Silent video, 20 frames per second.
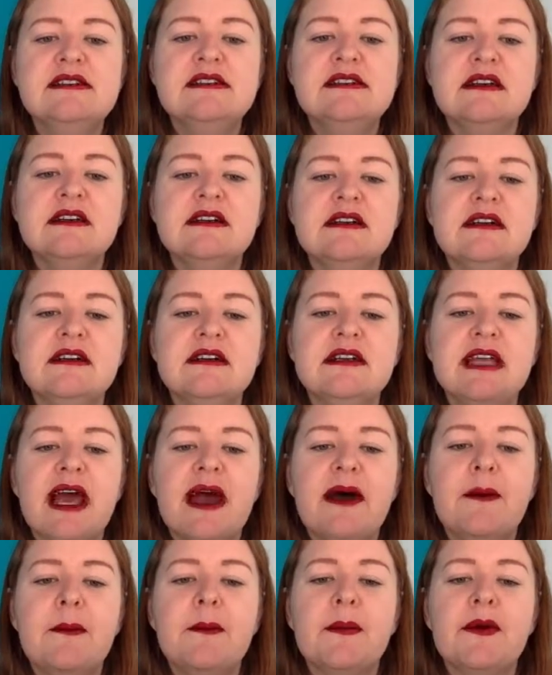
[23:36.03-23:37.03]
So
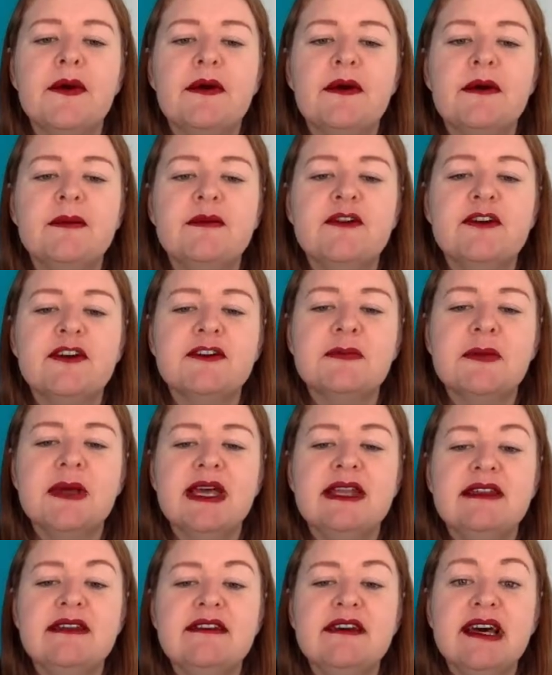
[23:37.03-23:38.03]
yeah, divorced
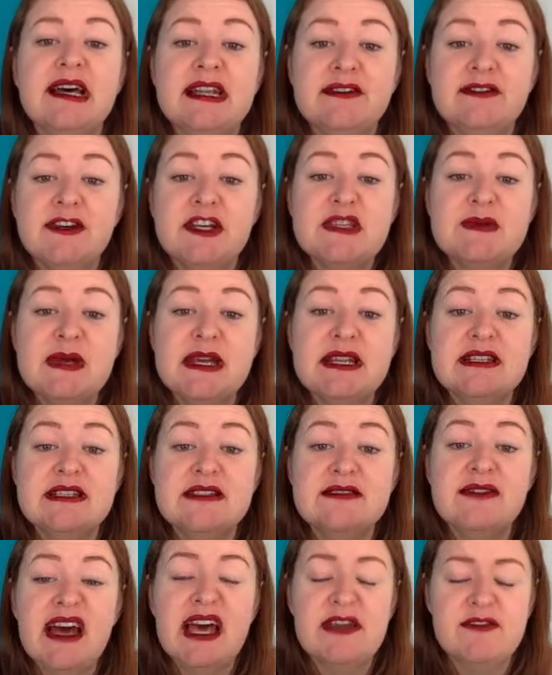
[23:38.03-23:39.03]
beheaded died, divorced beheaded
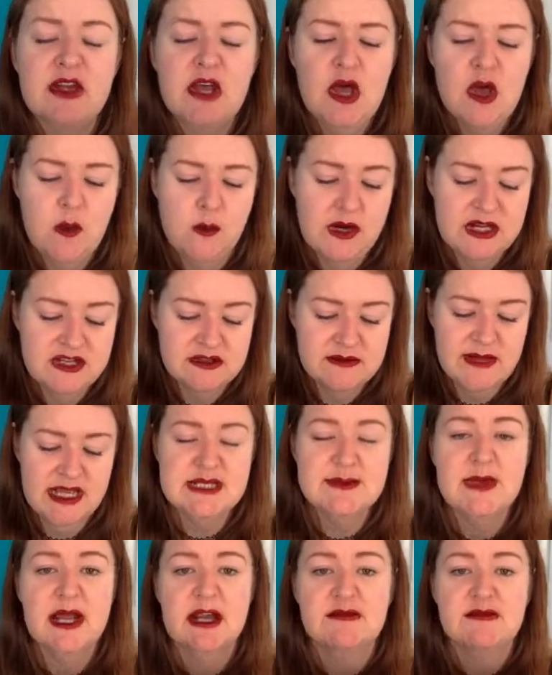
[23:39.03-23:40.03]
survived. Which
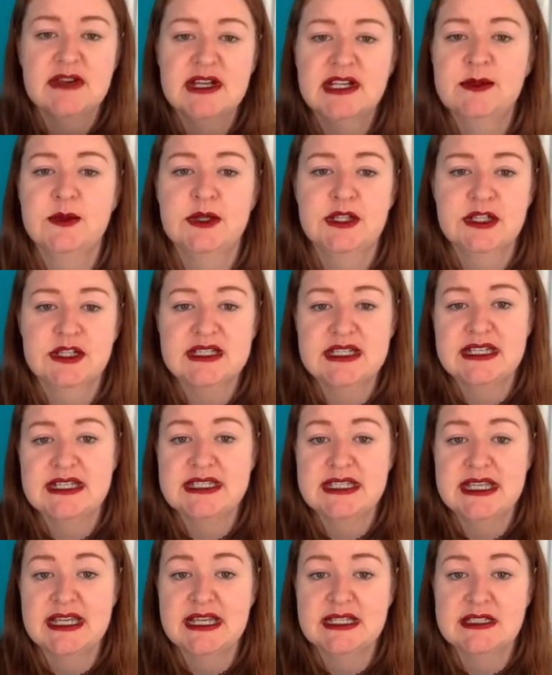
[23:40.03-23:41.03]
reminds me, I really want to go see
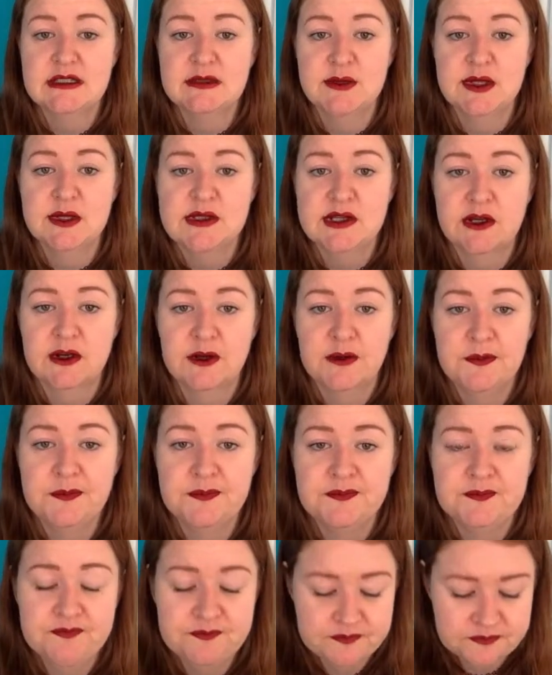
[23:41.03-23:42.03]
Six, the musical.
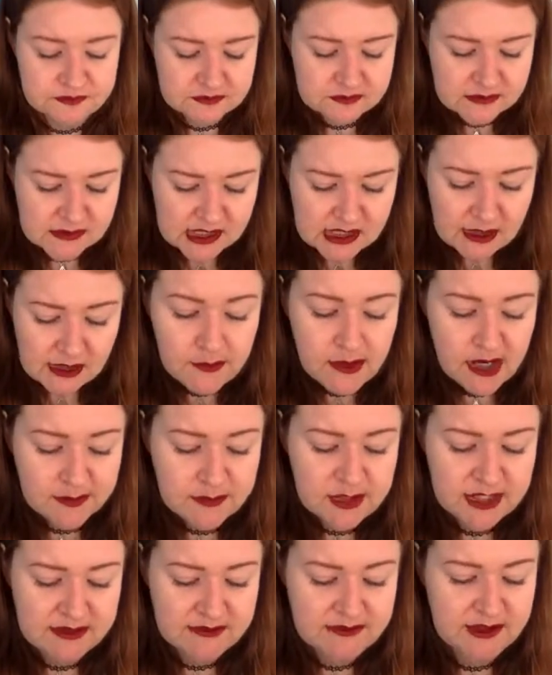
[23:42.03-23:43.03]
But
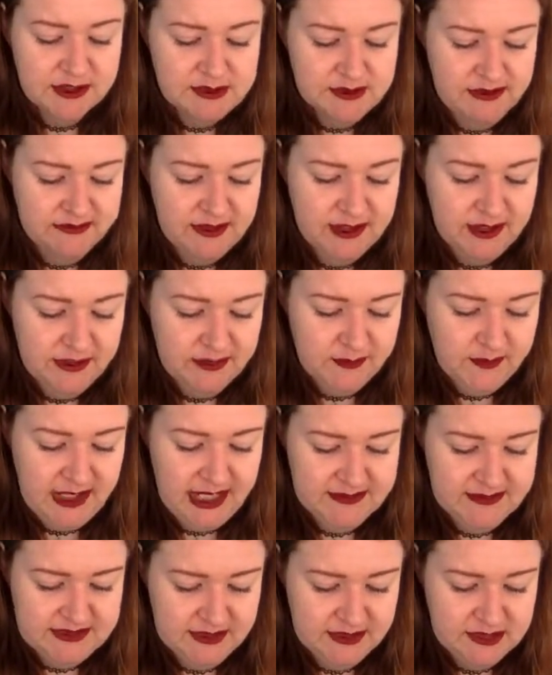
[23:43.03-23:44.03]
I'm looking forward to having all the
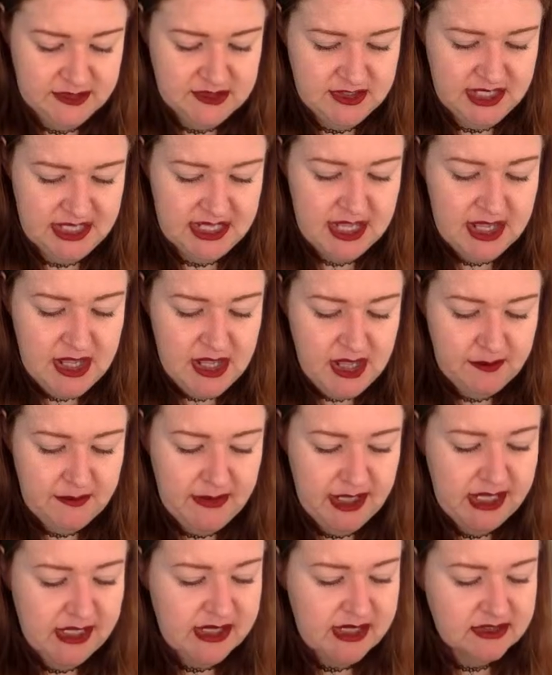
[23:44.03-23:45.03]
wives on the tree.
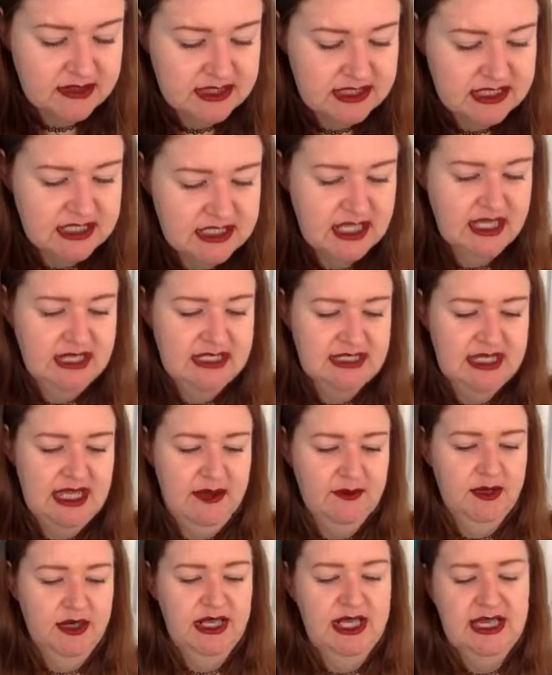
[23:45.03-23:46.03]
My only concern is that
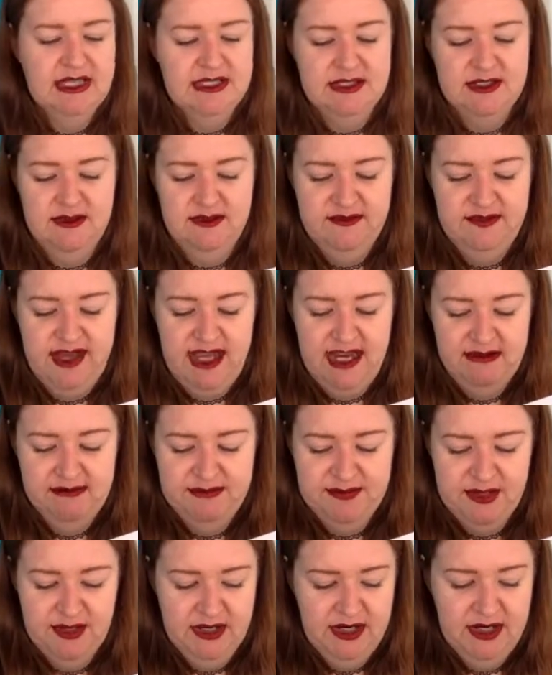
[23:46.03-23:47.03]
I'm going to get so far
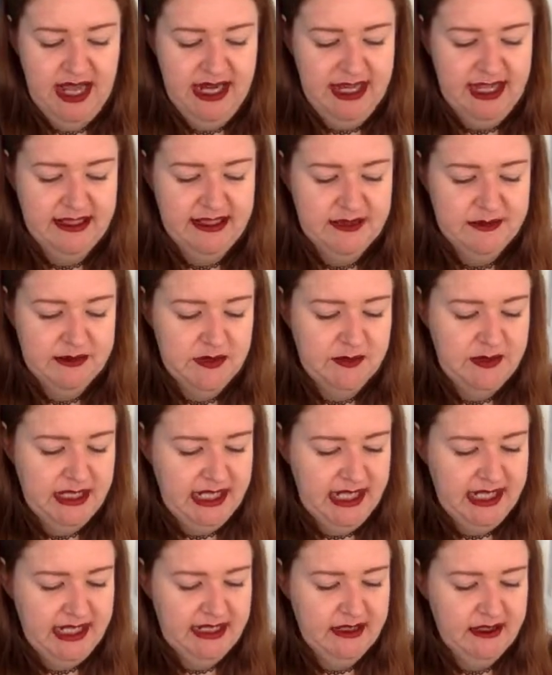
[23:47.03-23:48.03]
upon hanging them and be
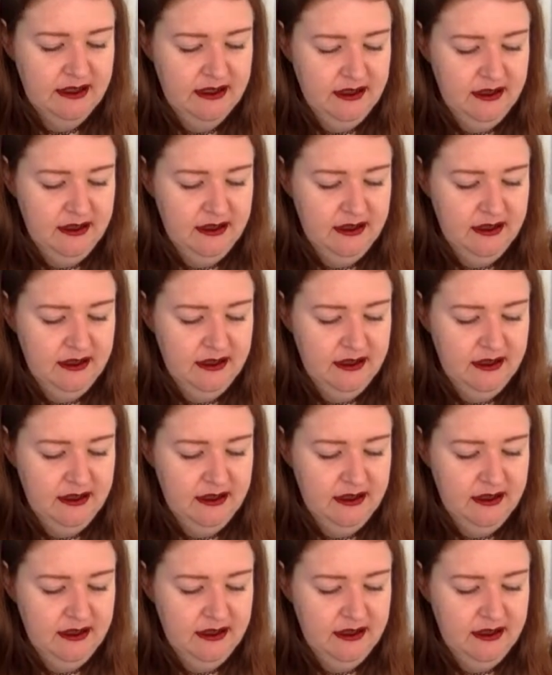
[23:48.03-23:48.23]
like,